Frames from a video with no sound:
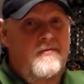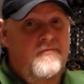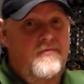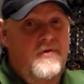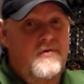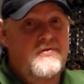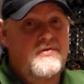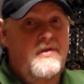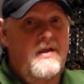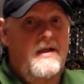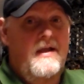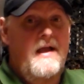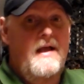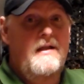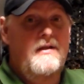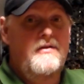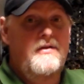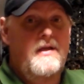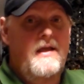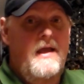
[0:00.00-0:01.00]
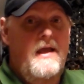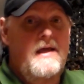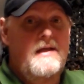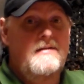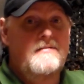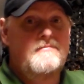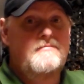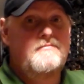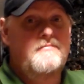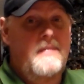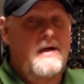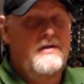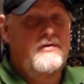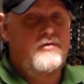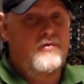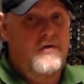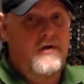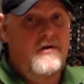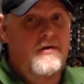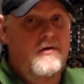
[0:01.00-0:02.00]
First thing I look at, my
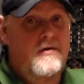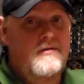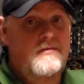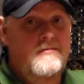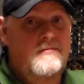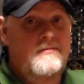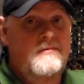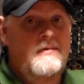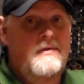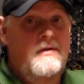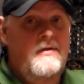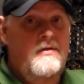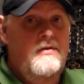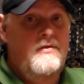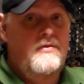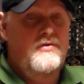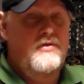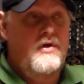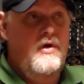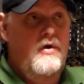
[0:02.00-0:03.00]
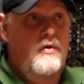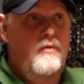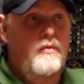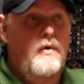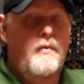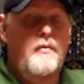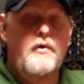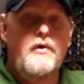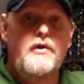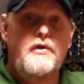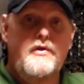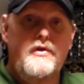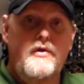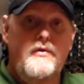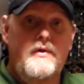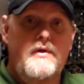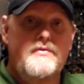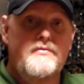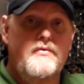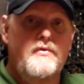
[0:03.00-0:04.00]
trigger. So what we're going to
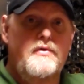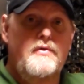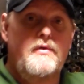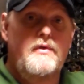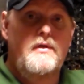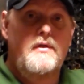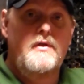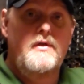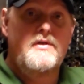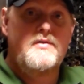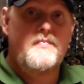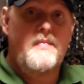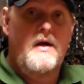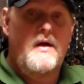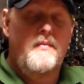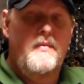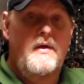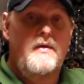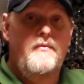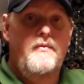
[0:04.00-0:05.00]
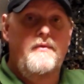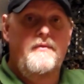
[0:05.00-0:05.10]
do is we're going to do a little experiment.